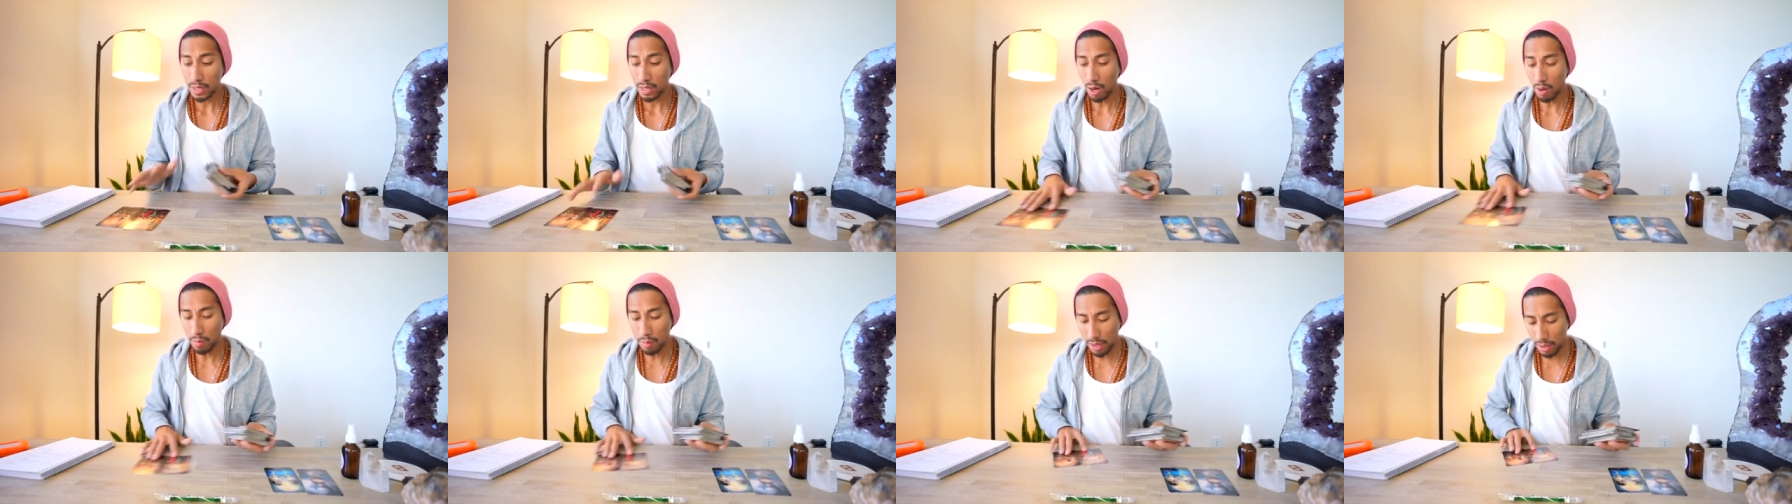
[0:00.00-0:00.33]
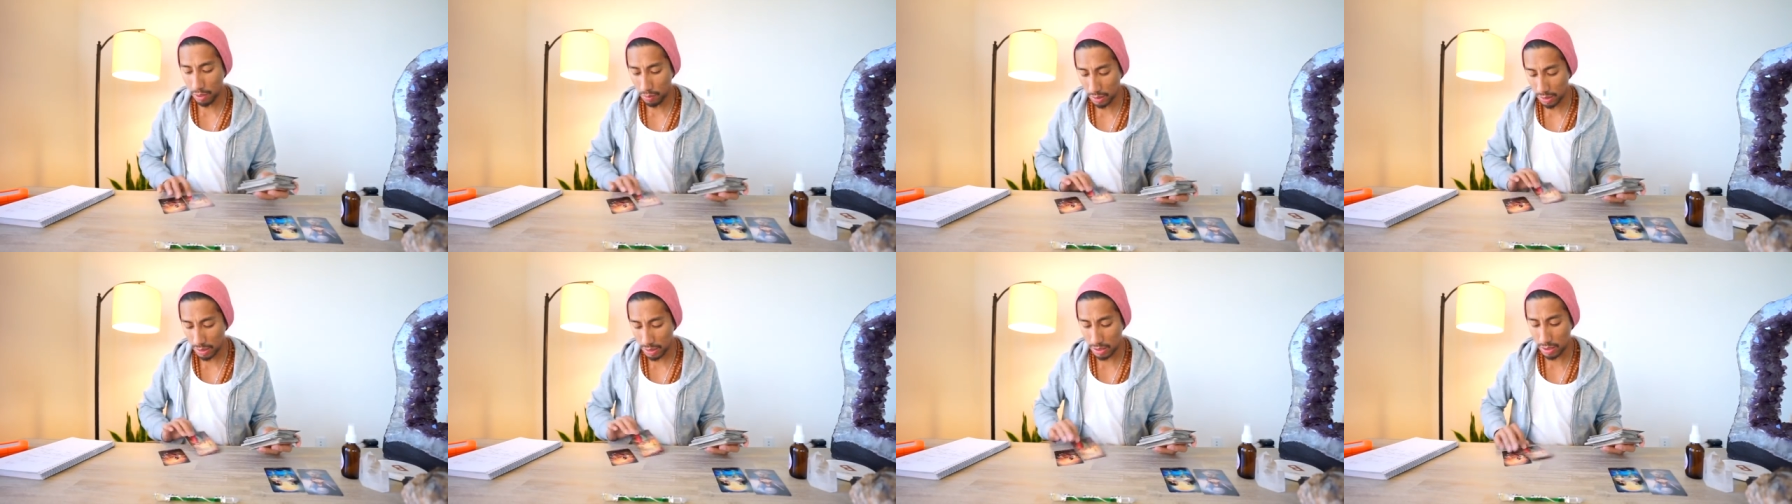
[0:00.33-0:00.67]
Oh, by
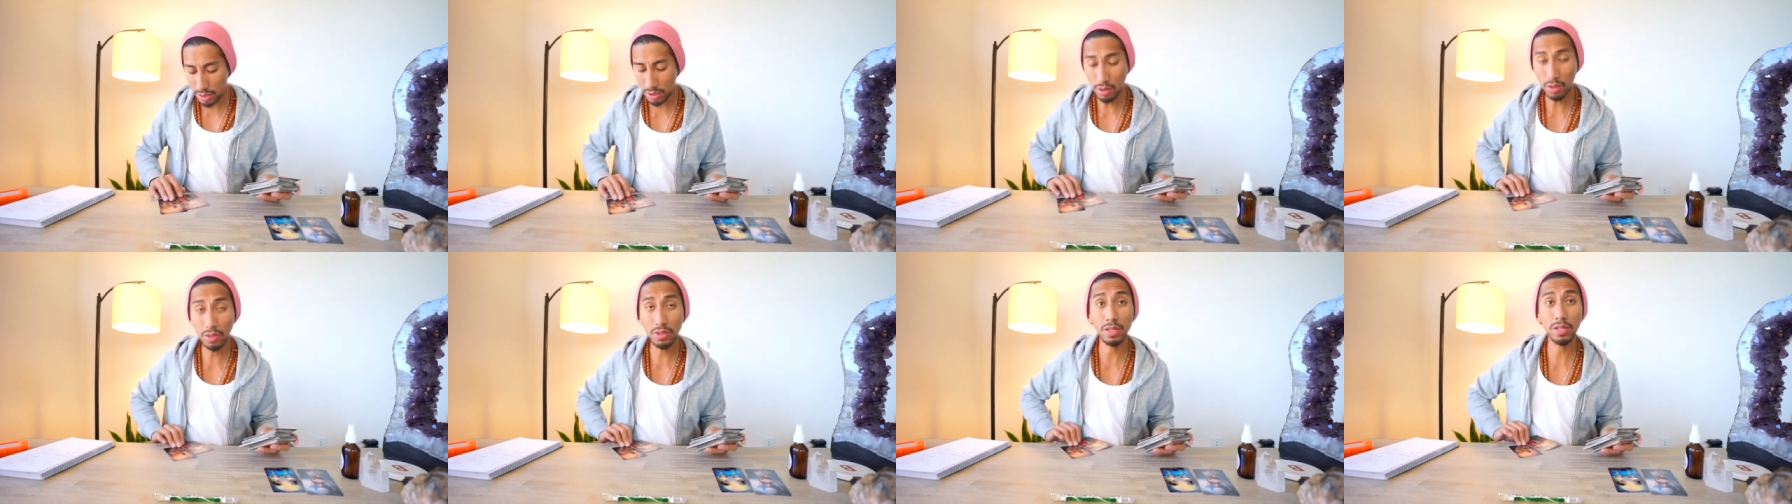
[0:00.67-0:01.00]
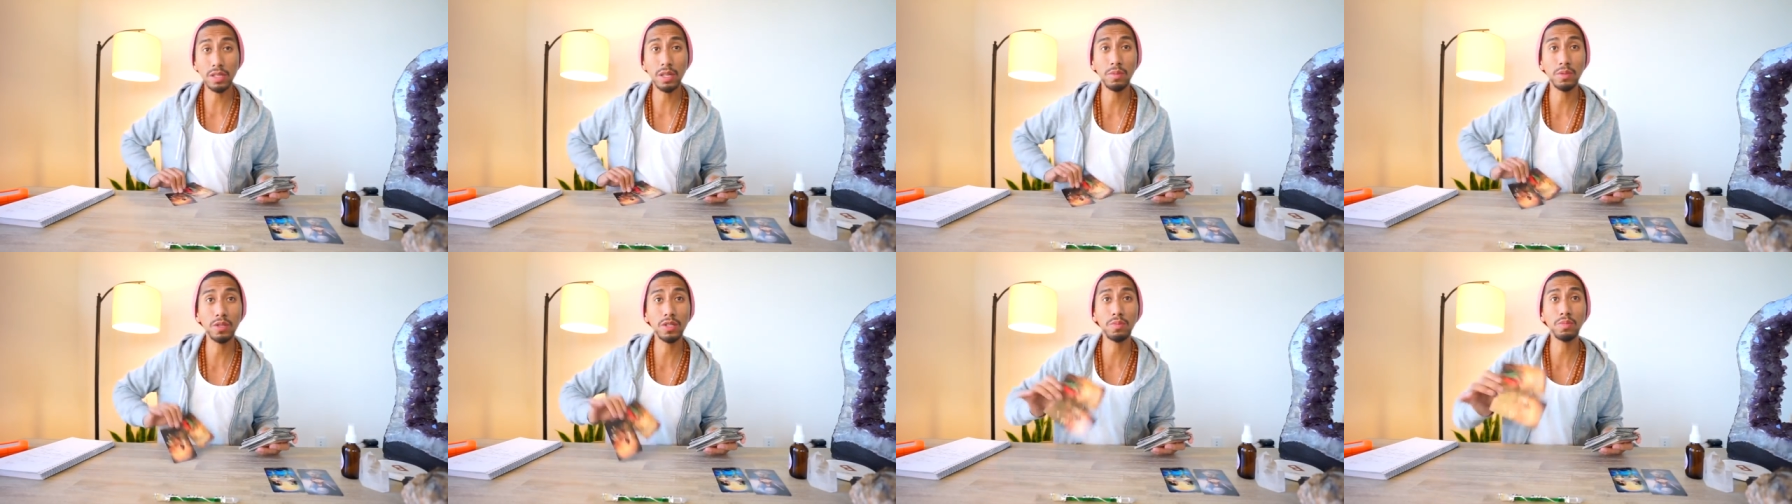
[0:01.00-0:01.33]
the way, this is also
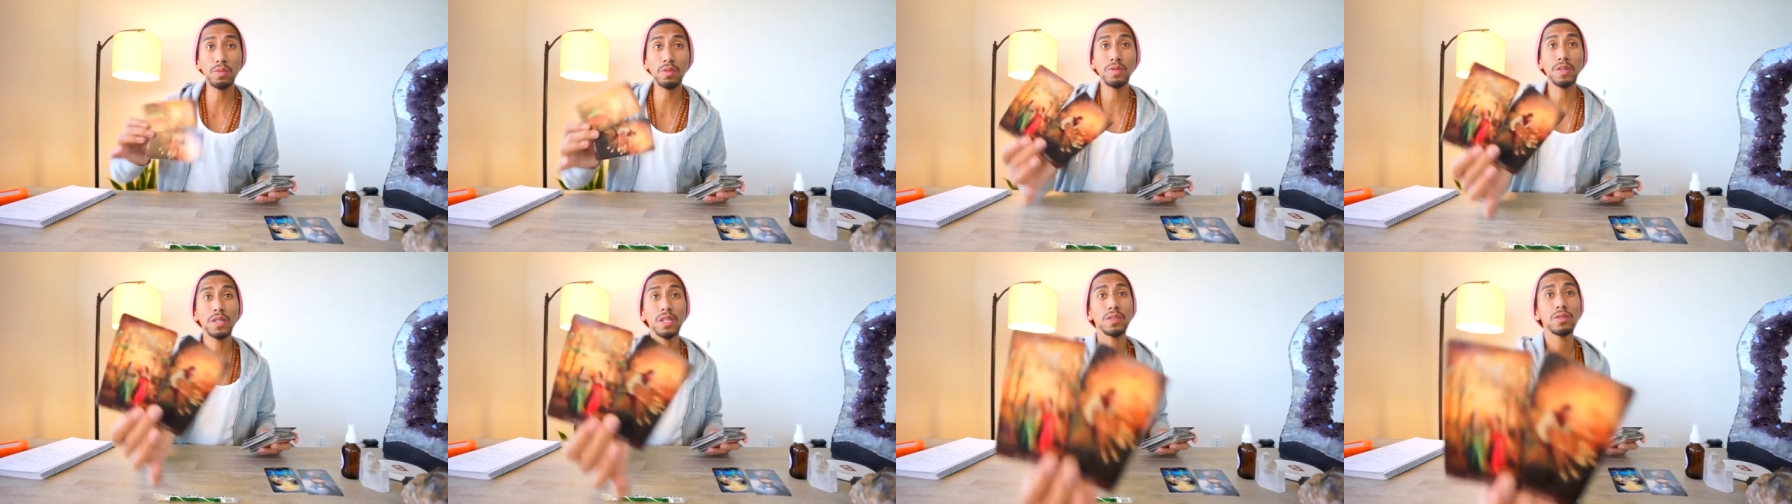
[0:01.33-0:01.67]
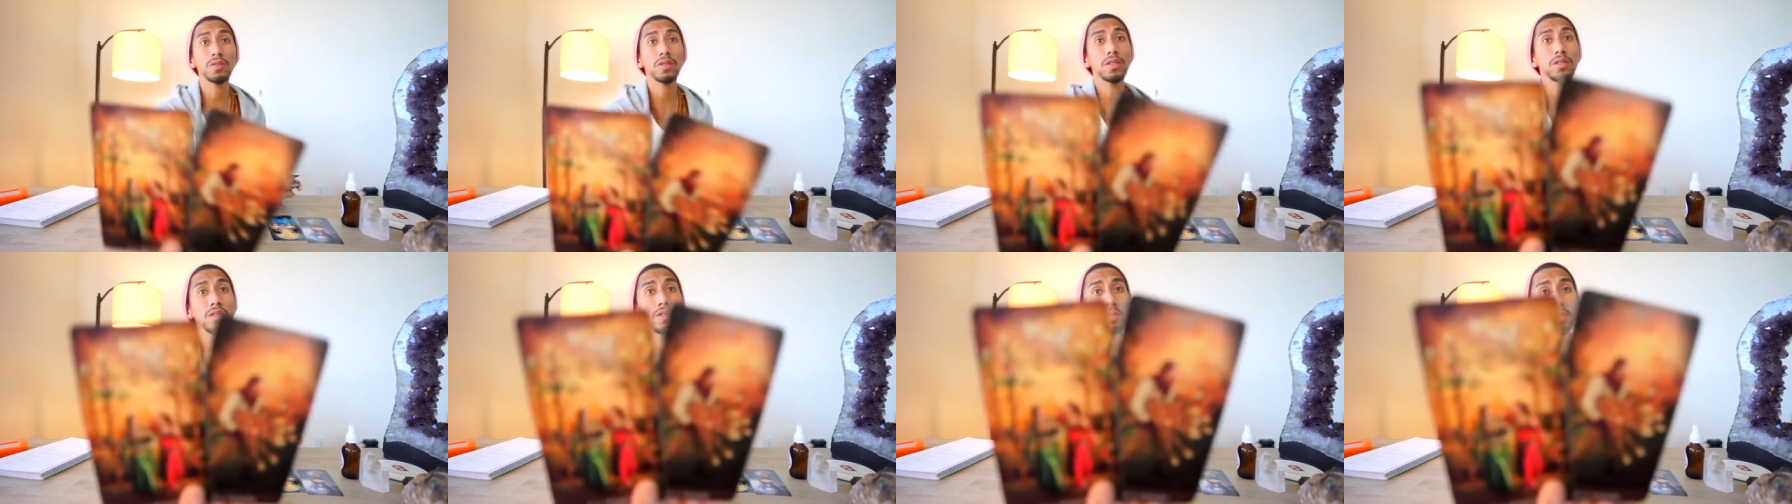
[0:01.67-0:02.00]
someone's moving
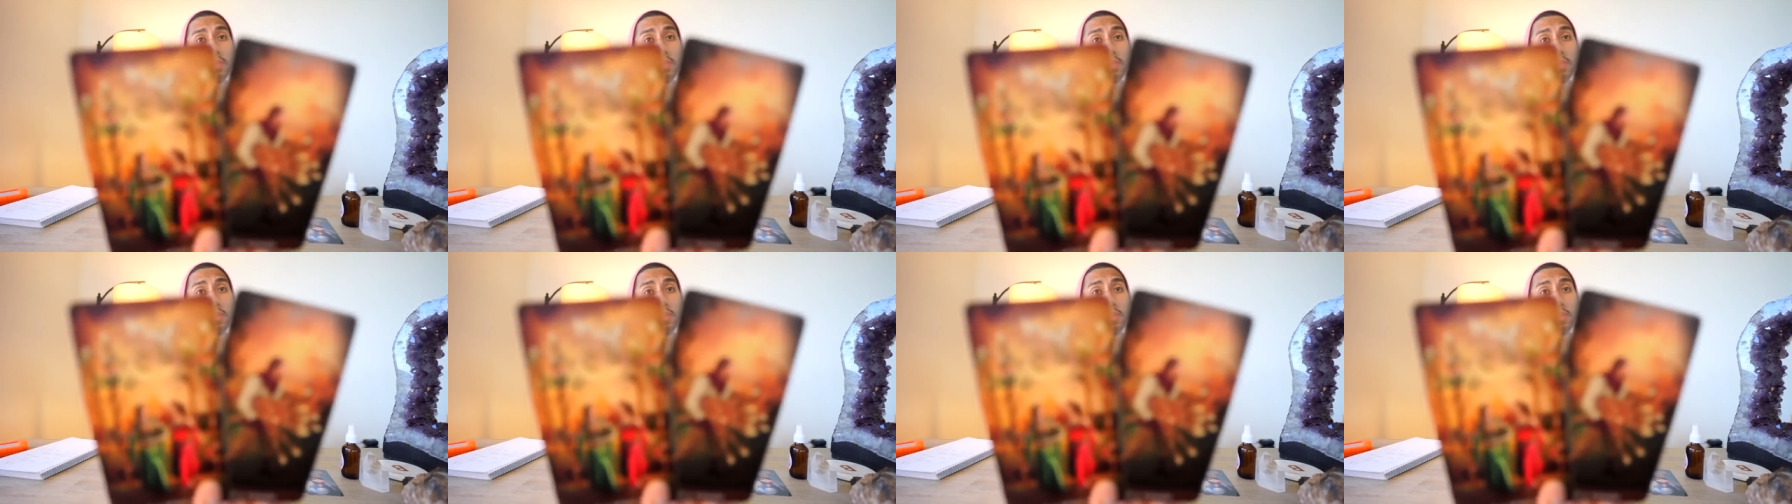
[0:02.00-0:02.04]
into a new